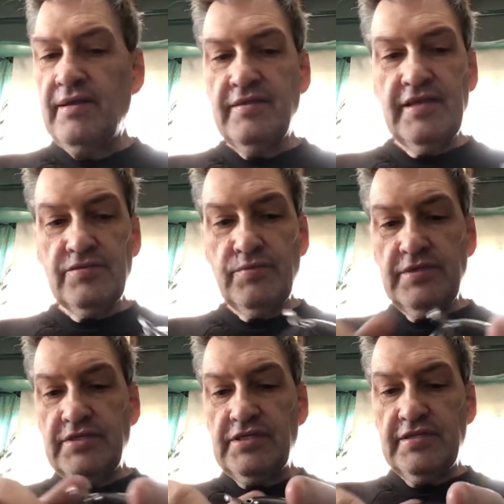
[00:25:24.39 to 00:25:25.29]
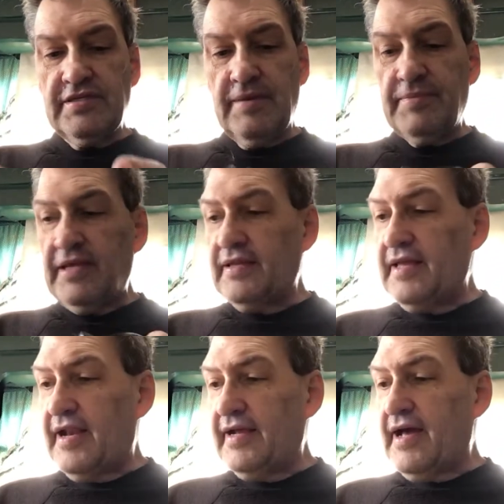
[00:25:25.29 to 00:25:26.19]
This was just something
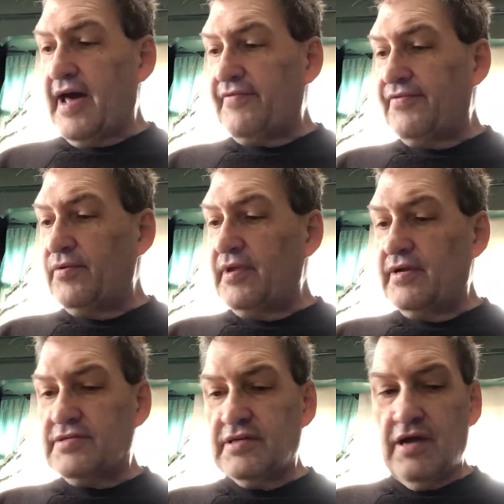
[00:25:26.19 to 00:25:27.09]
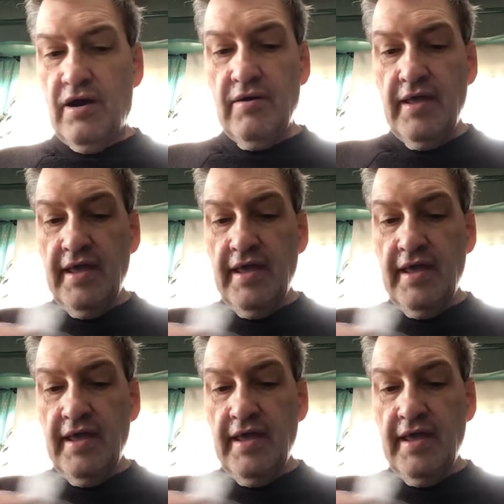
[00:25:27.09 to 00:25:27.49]
that I got a few years ago.